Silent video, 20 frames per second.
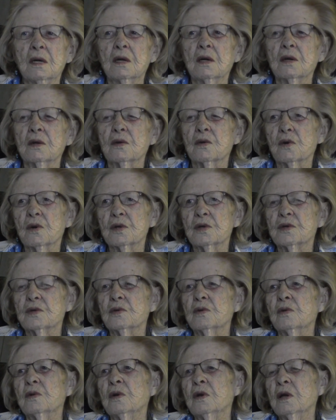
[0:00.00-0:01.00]
of course,
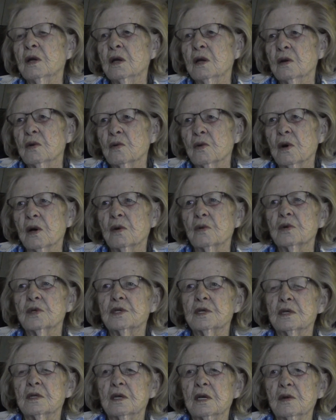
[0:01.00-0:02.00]

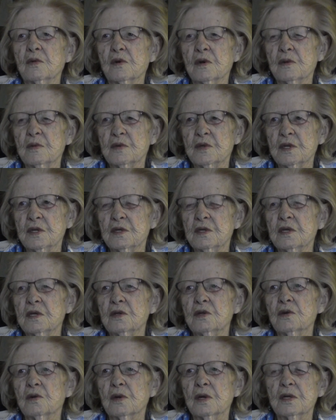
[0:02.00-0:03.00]
they were just
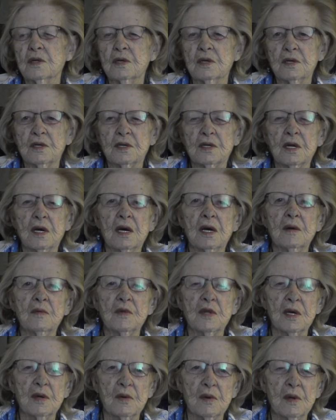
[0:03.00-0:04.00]
during this
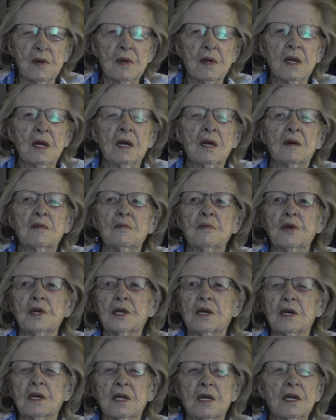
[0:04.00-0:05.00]
time they were
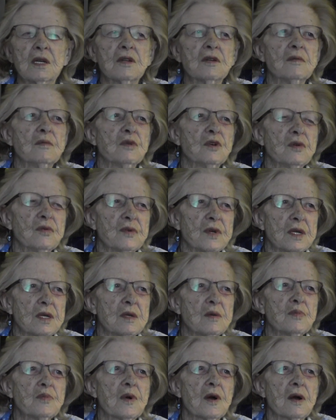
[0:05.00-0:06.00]
beginning to move
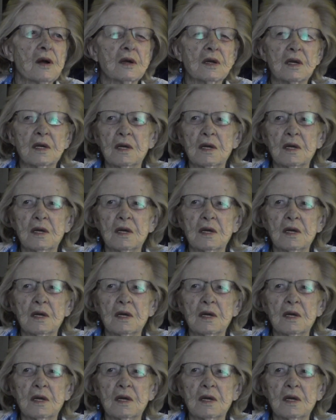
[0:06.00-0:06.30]
into Park